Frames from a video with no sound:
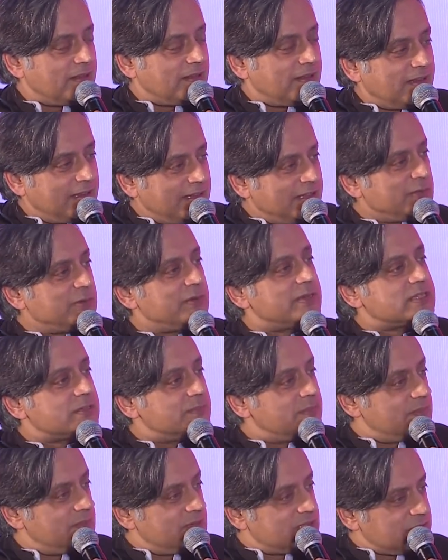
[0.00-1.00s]

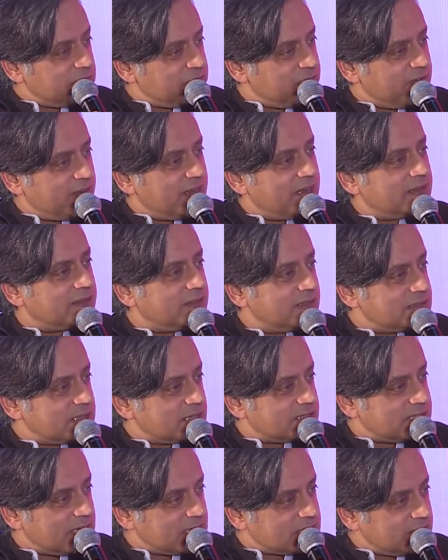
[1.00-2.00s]
Hinduism is a faith, is
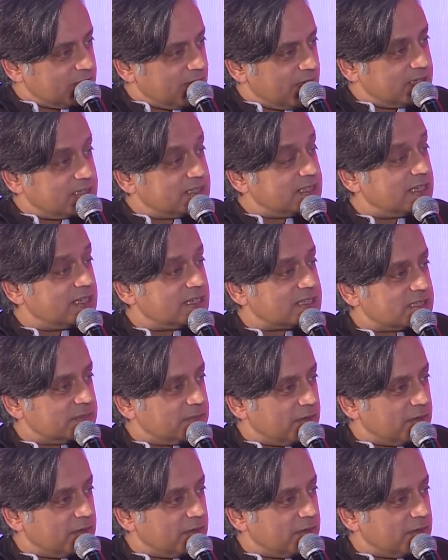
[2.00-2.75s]
a set of ideas